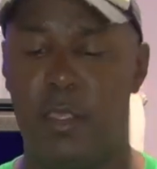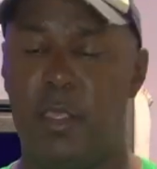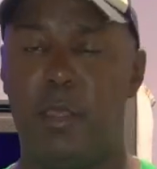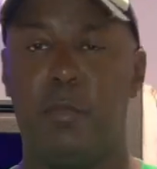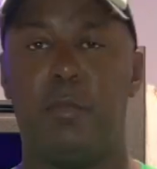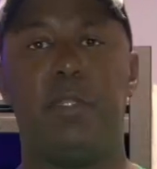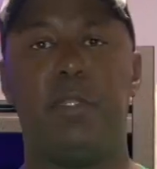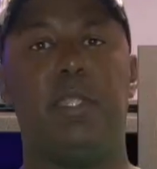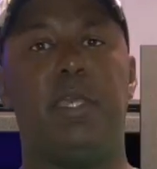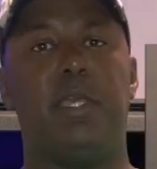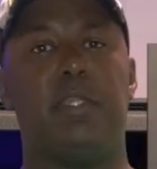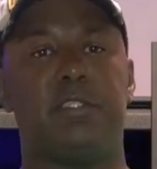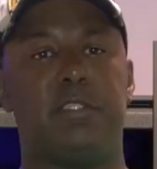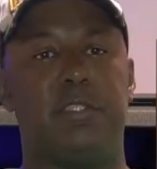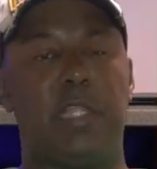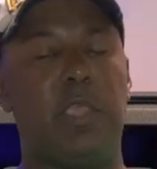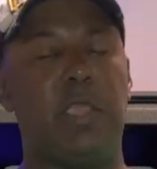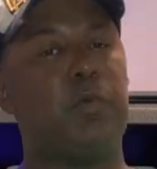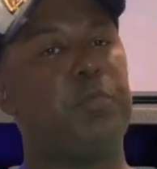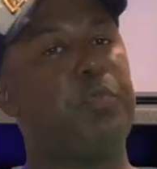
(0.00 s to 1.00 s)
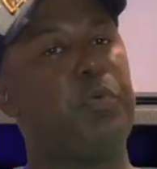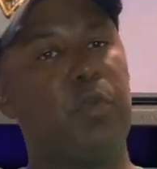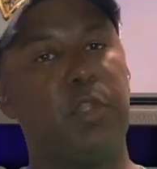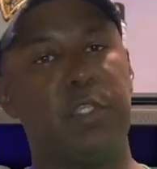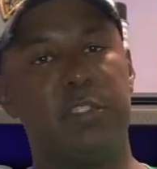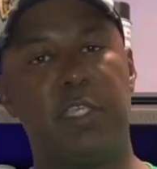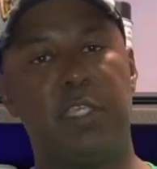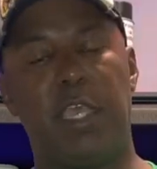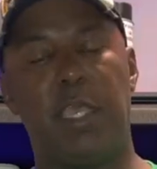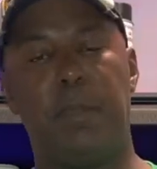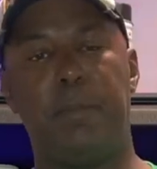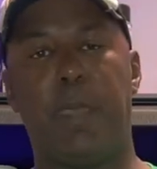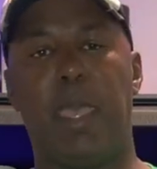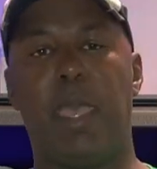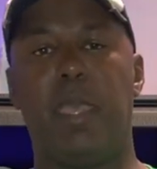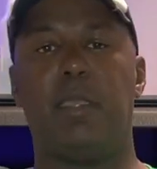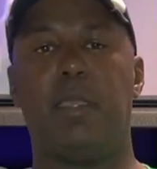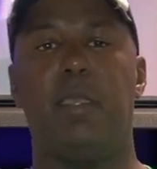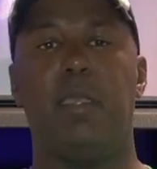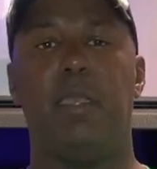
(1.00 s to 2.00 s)
But then the snake will pull its head
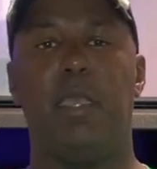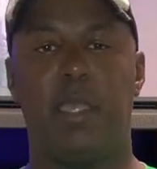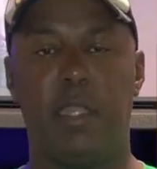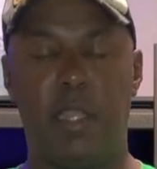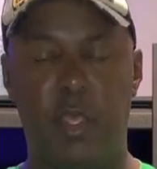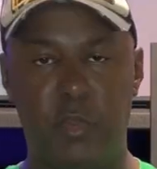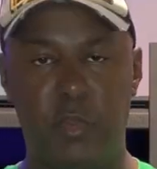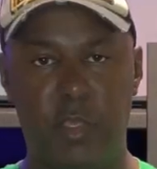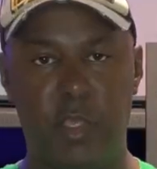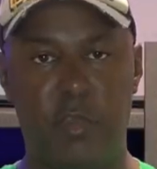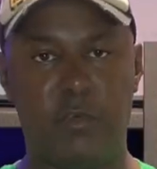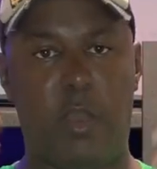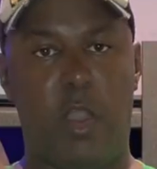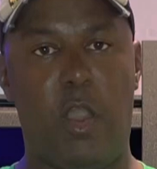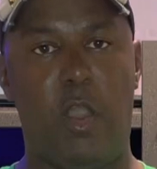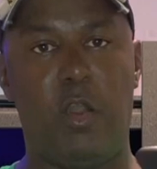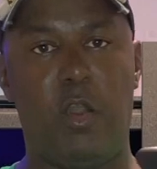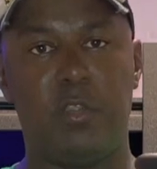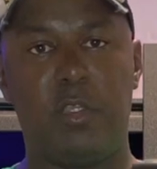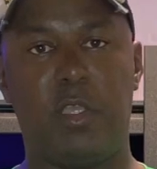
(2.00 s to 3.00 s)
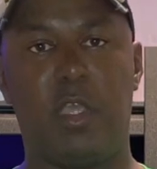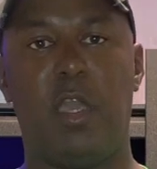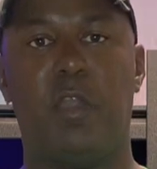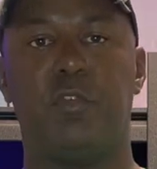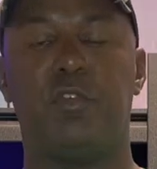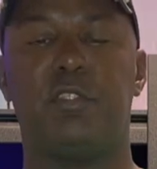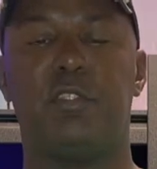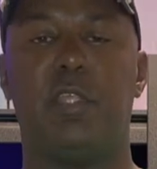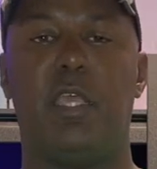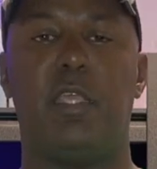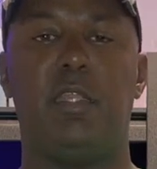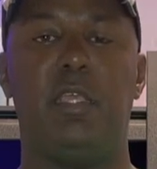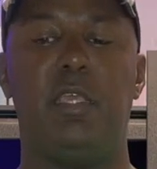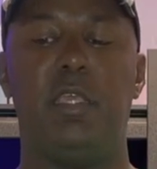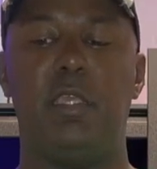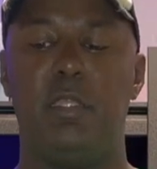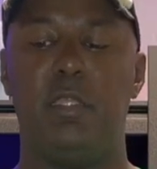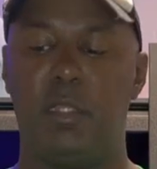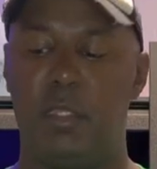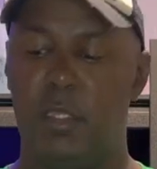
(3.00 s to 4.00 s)
back and that'll give all the coverage they
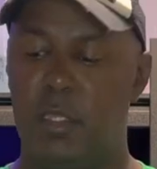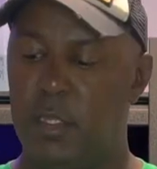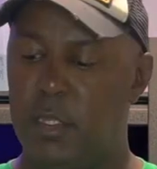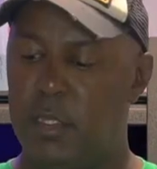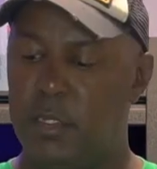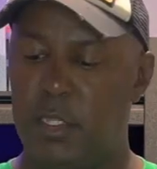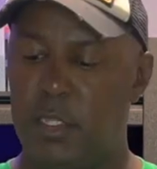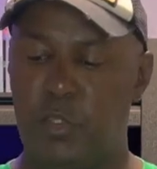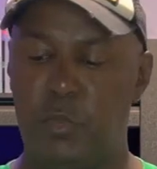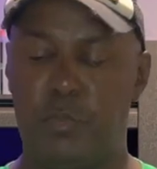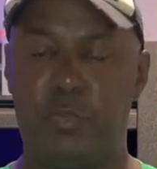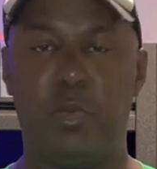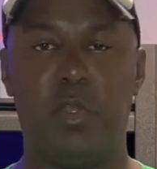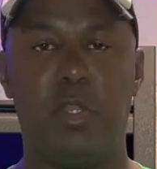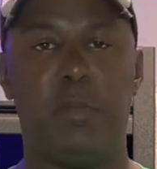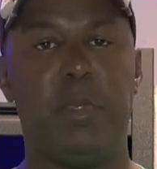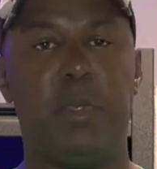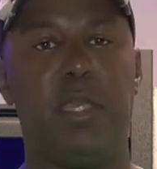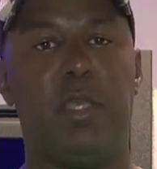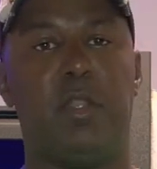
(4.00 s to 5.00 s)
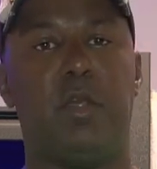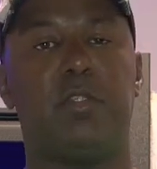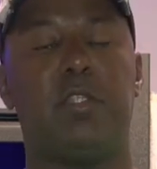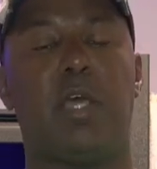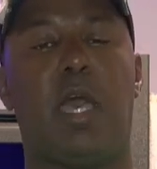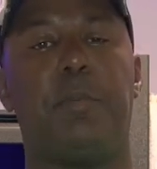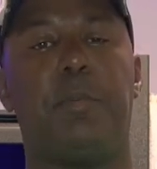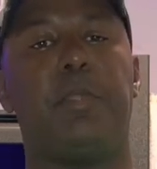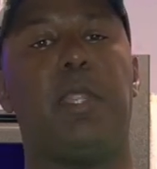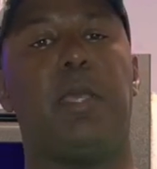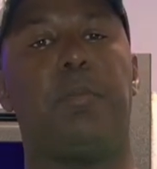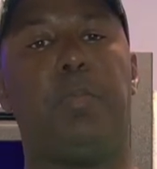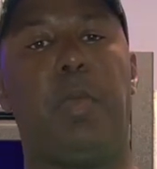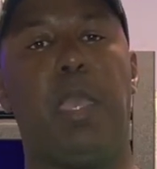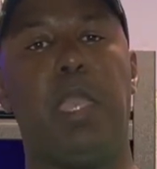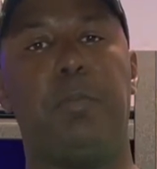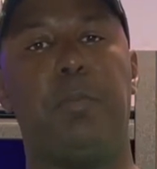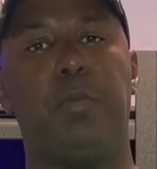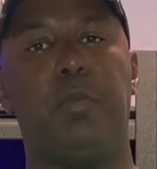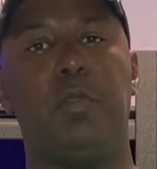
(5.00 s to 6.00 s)
need. Then you put them in on top of that
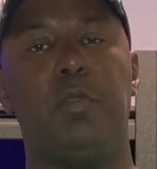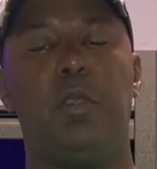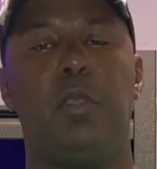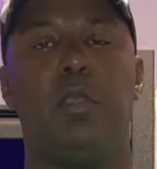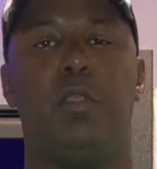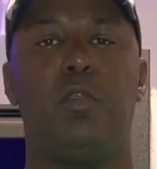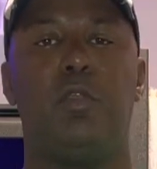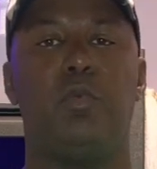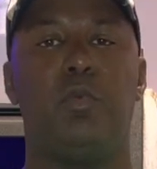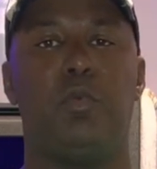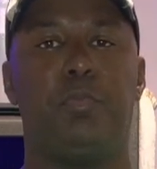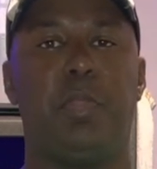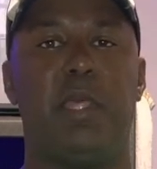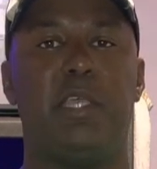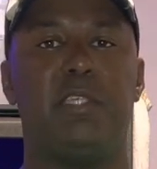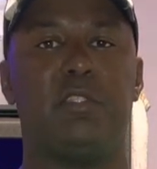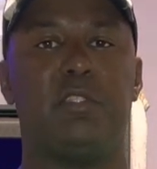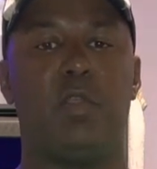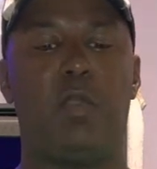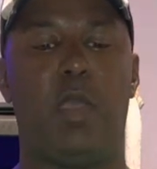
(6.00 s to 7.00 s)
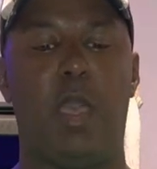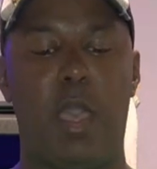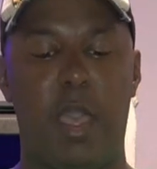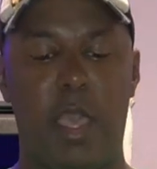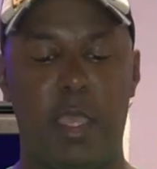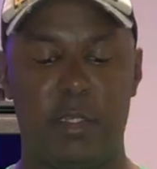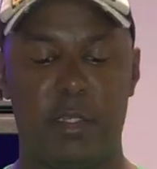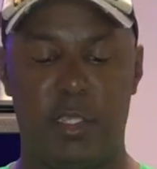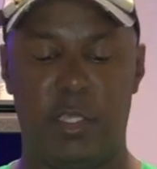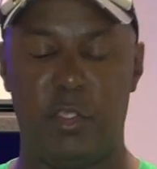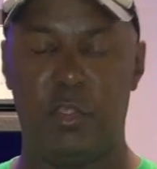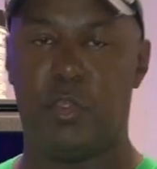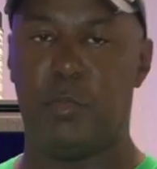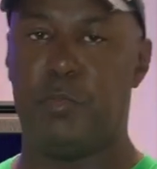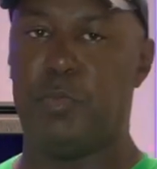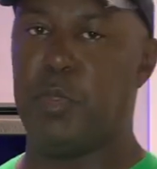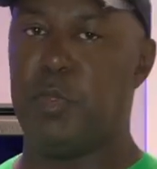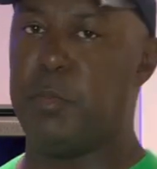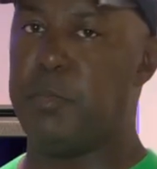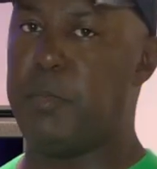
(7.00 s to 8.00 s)
paper, you replace their hide, and then you can
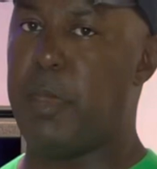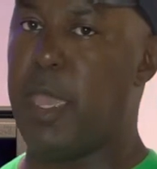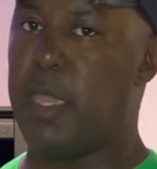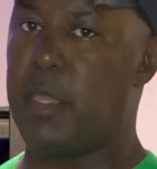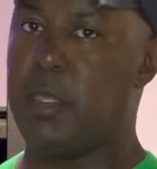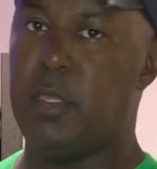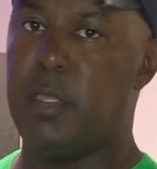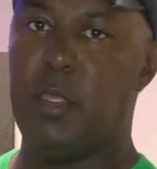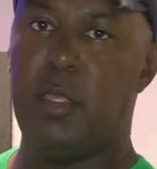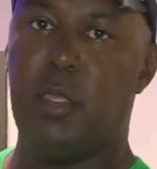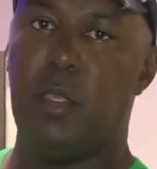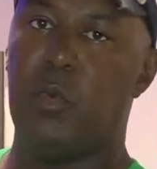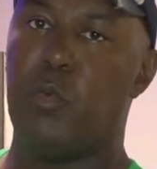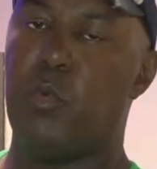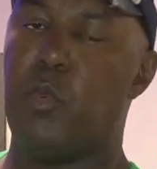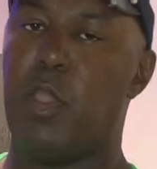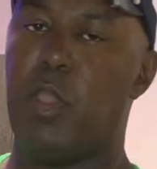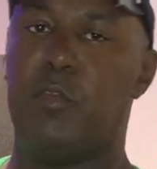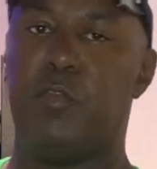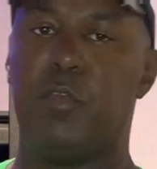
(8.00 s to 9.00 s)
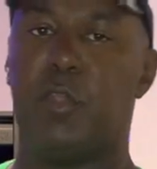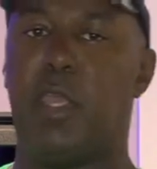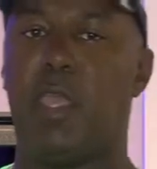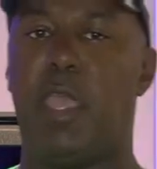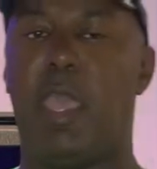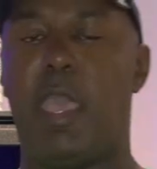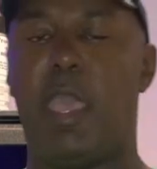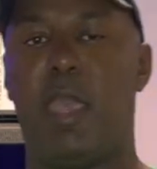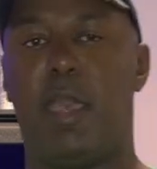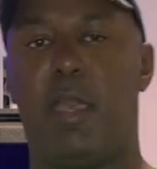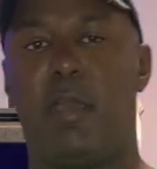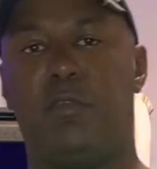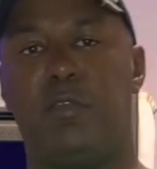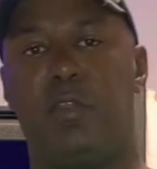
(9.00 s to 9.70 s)
put them back wherever they have.